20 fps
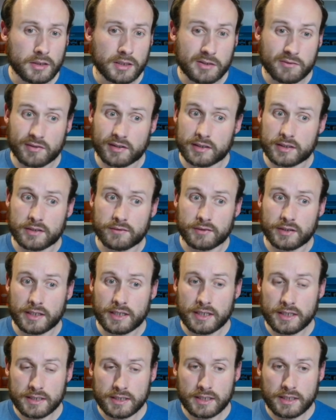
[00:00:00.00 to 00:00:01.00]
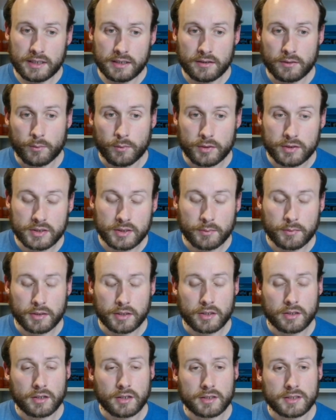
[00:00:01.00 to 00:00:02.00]
is relatively easy with some of
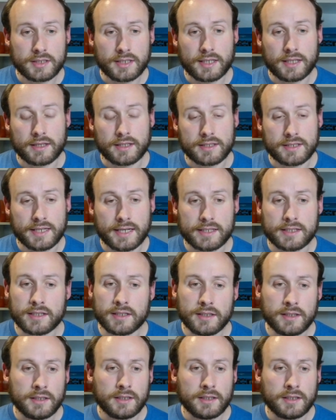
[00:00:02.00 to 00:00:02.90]
the cards in the set.